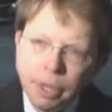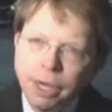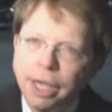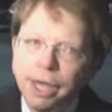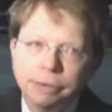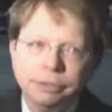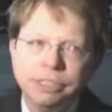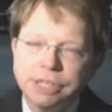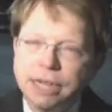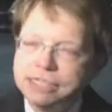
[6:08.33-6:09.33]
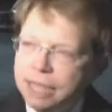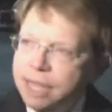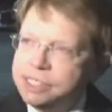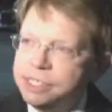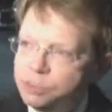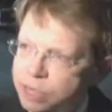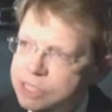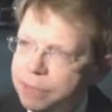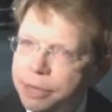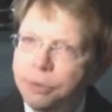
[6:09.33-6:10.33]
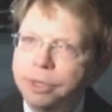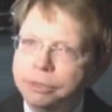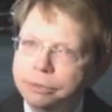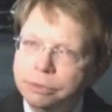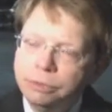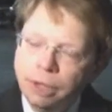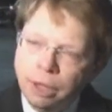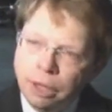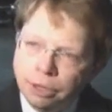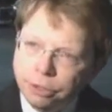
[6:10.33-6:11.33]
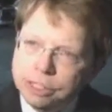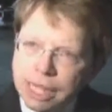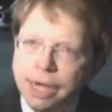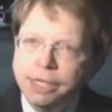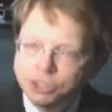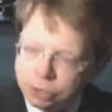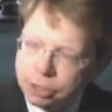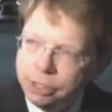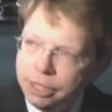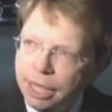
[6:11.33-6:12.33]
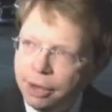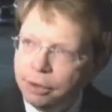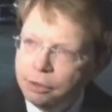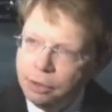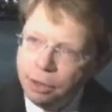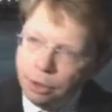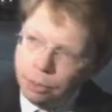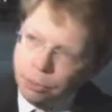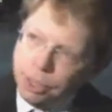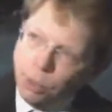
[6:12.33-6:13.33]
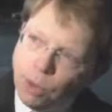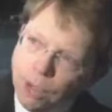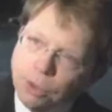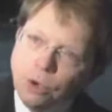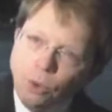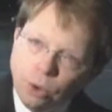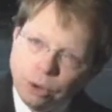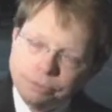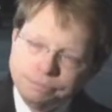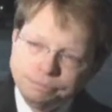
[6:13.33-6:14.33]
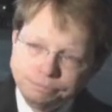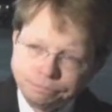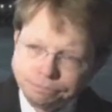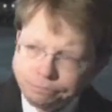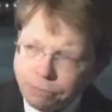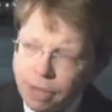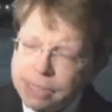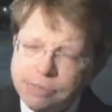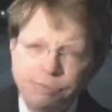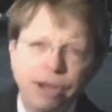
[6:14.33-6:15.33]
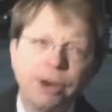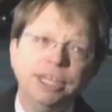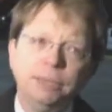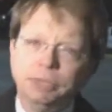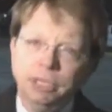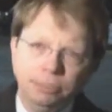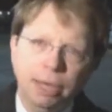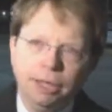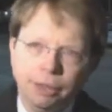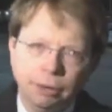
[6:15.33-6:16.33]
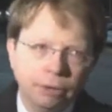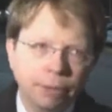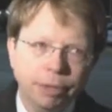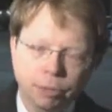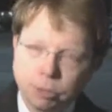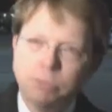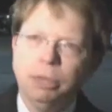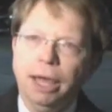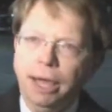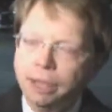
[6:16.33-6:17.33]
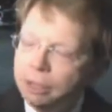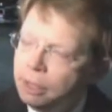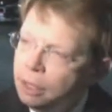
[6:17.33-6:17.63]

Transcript: And again, he's got his hands in his waistband during that initial encounter. When they round the corner, it's very dimly lit back there. I mean, almost black.